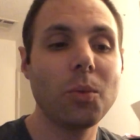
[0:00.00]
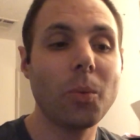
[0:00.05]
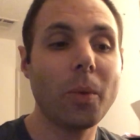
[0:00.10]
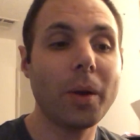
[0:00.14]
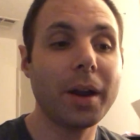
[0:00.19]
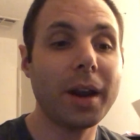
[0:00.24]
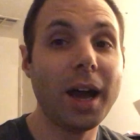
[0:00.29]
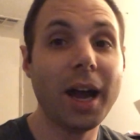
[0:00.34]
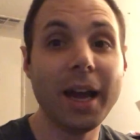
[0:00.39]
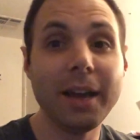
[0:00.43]

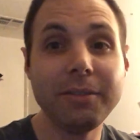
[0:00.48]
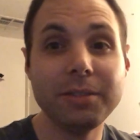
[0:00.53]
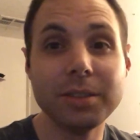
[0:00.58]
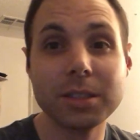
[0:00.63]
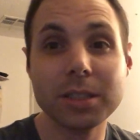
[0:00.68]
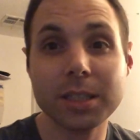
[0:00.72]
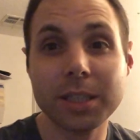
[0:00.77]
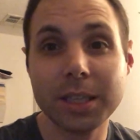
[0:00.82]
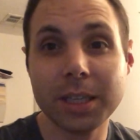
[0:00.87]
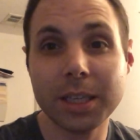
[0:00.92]
What I've
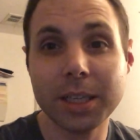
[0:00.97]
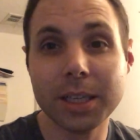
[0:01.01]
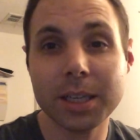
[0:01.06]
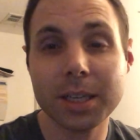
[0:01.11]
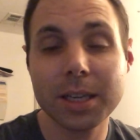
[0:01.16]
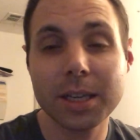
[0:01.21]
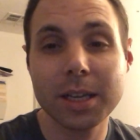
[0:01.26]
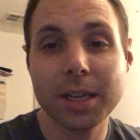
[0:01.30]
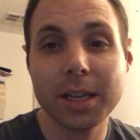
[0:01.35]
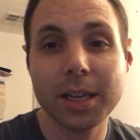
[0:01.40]

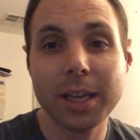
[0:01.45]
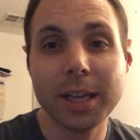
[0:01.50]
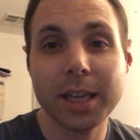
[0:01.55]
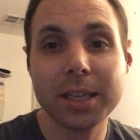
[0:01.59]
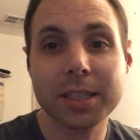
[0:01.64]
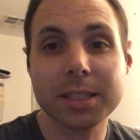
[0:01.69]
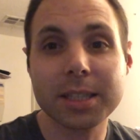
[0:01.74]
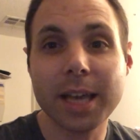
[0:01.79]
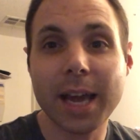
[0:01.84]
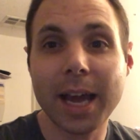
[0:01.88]
seen
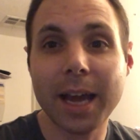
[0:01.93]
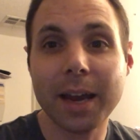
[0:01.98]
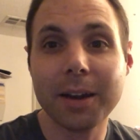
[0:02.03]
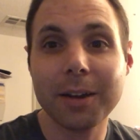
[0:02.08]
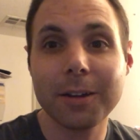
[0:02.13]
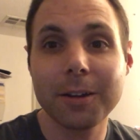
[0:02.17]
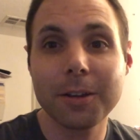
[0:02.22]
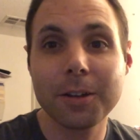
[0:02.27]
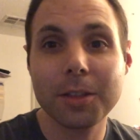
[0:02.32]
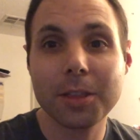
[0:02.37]
is that
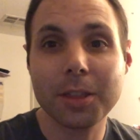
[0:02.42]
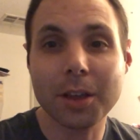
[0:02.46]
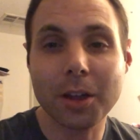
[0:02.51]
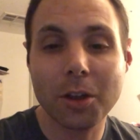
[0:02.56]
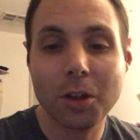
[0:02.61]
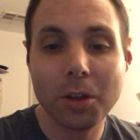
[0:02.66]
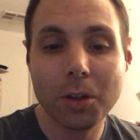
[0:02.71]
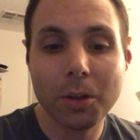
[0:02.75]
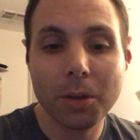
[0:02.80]
the